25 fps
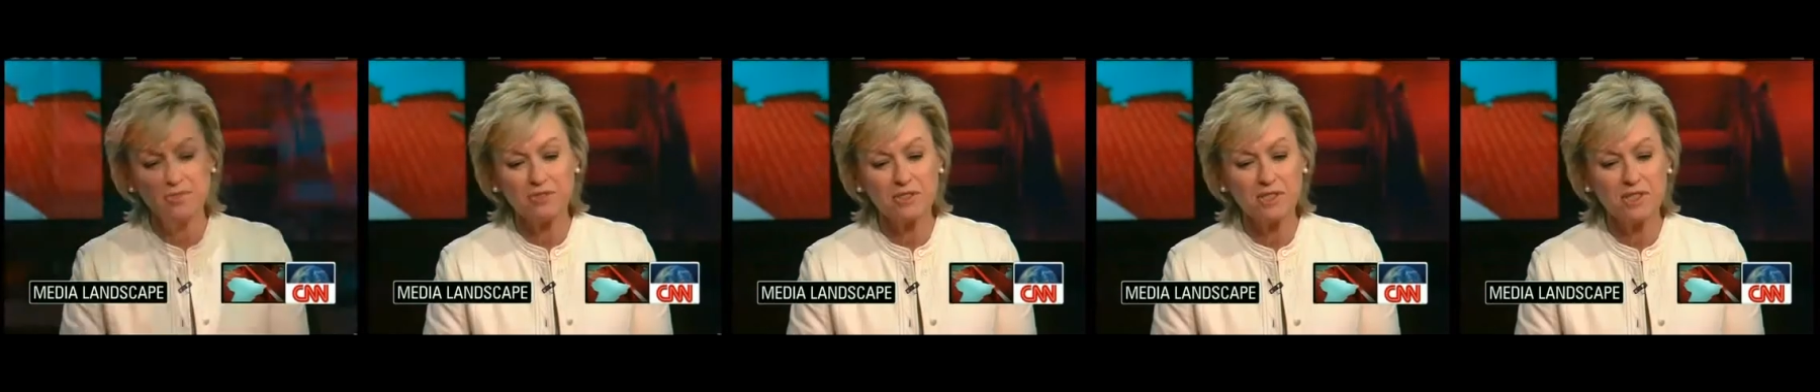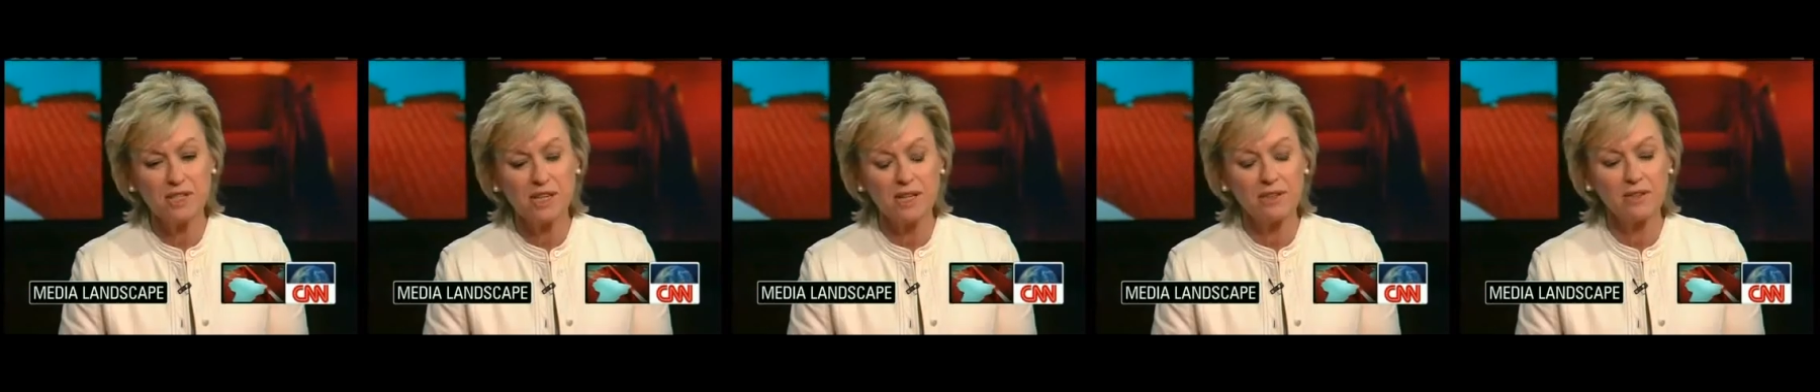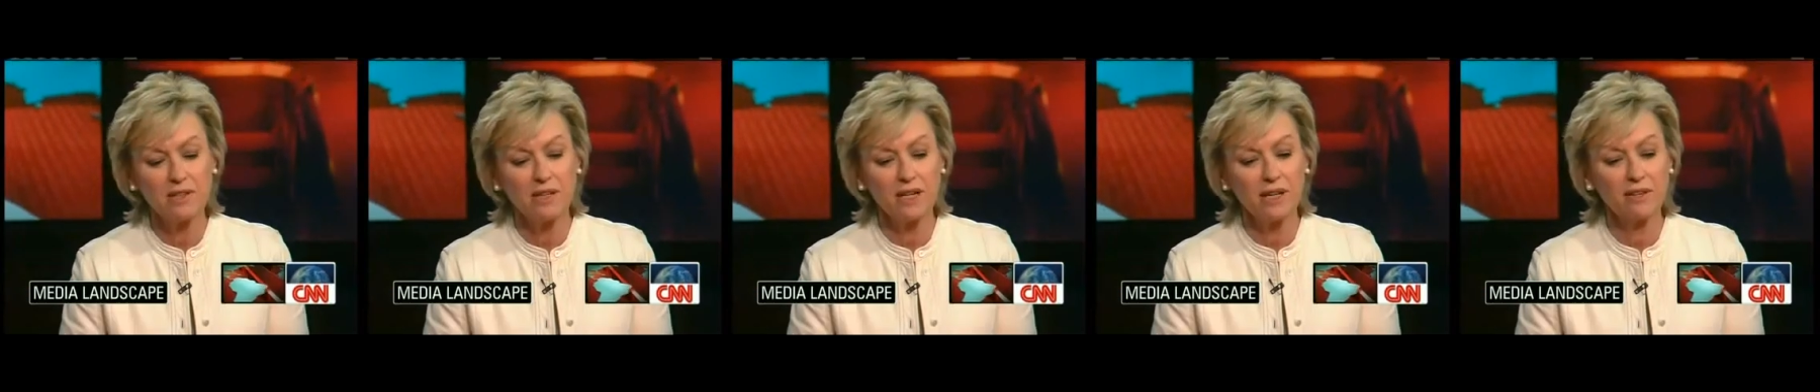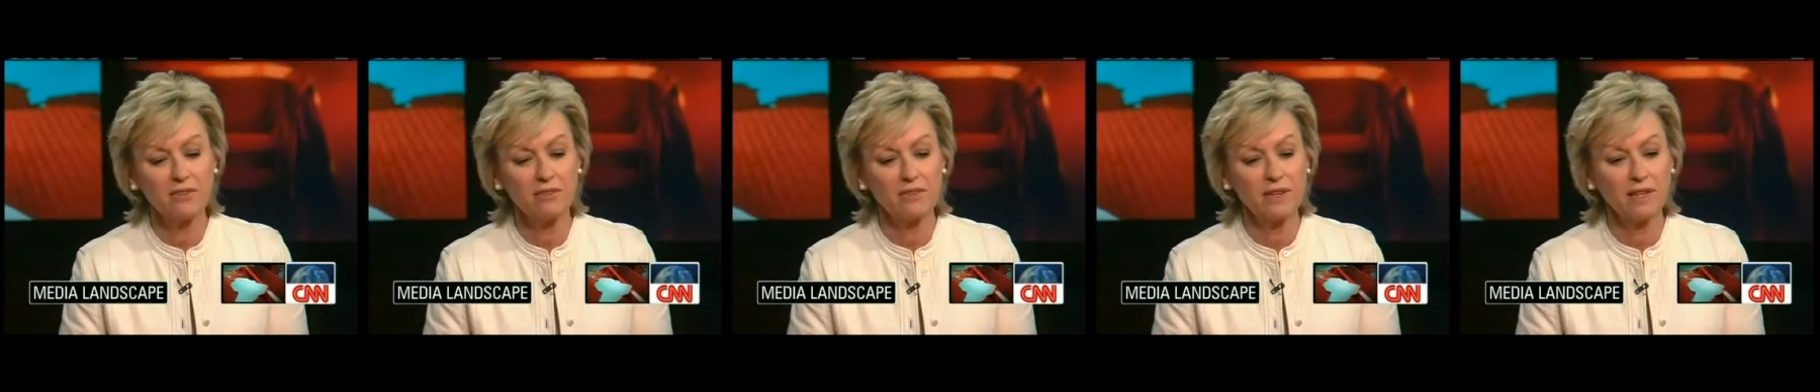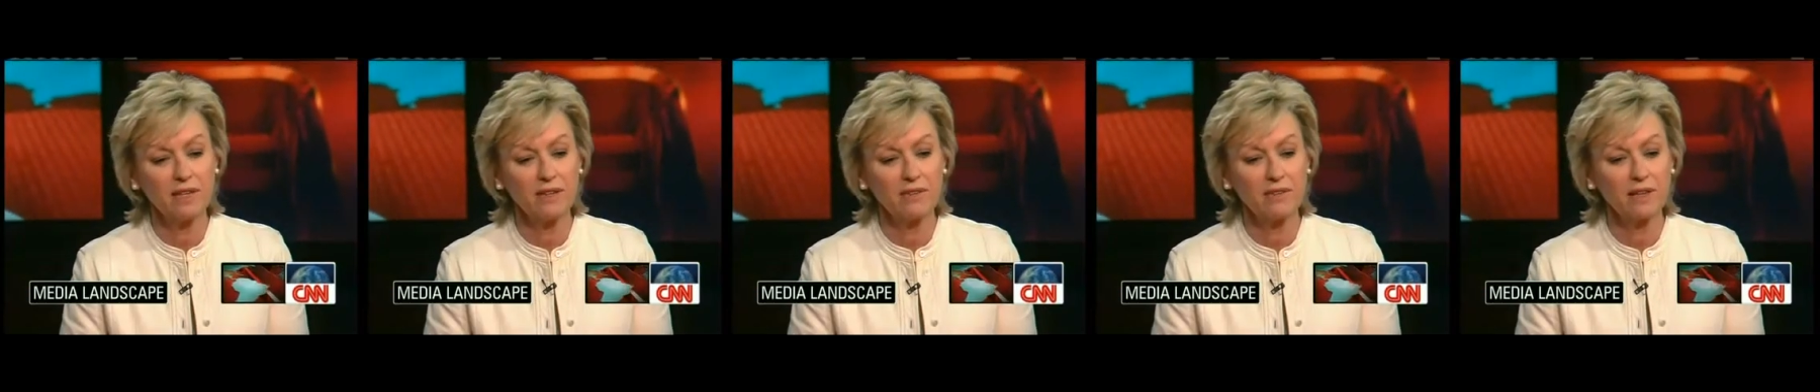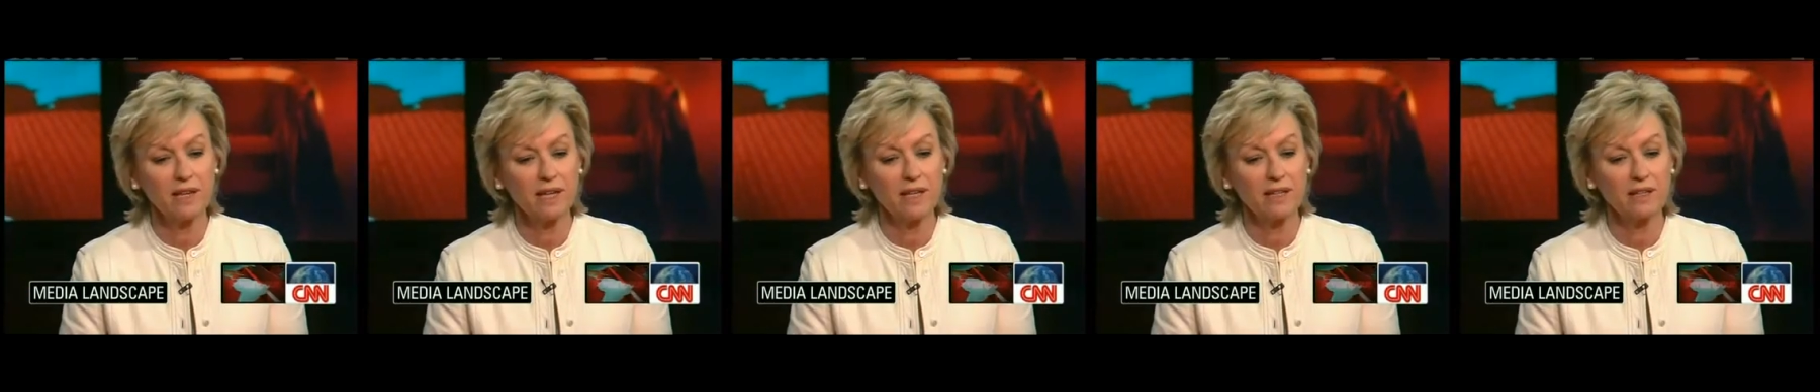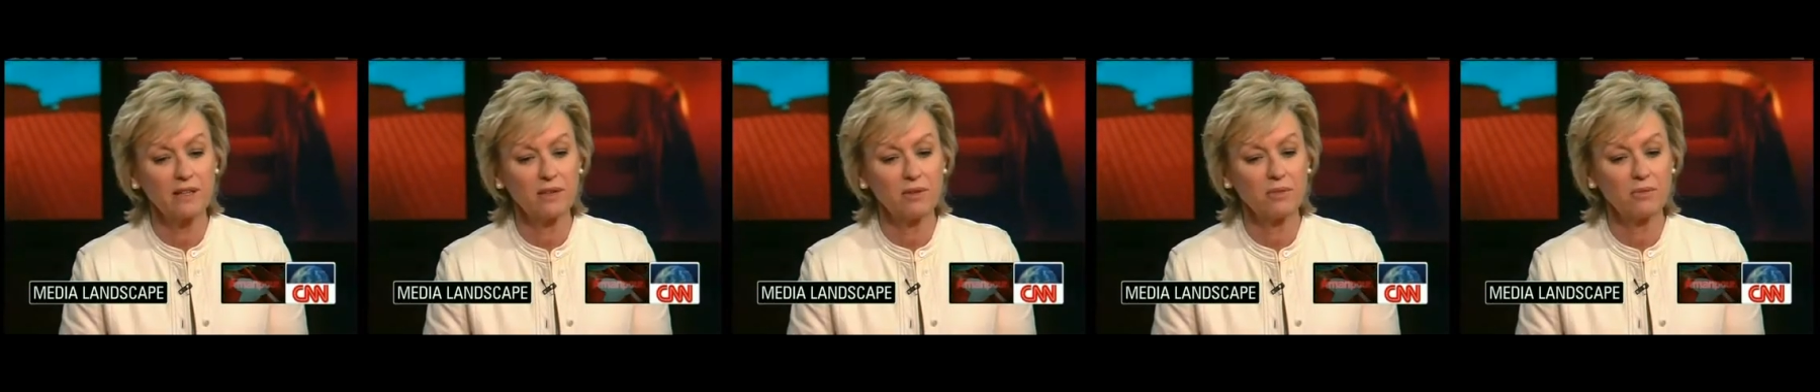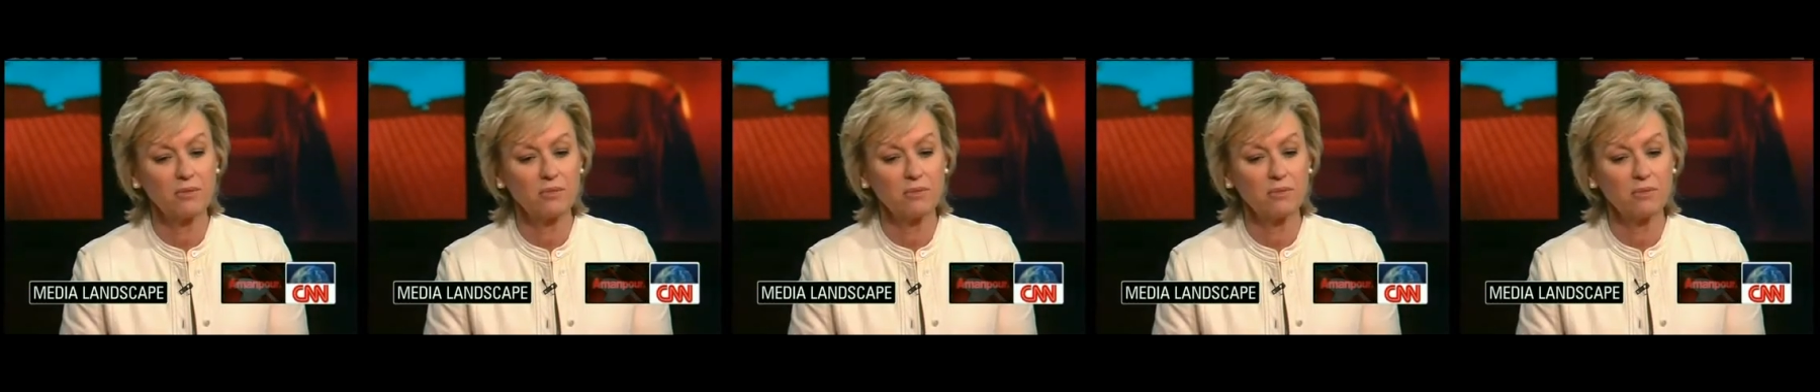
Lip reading: have to say that I think that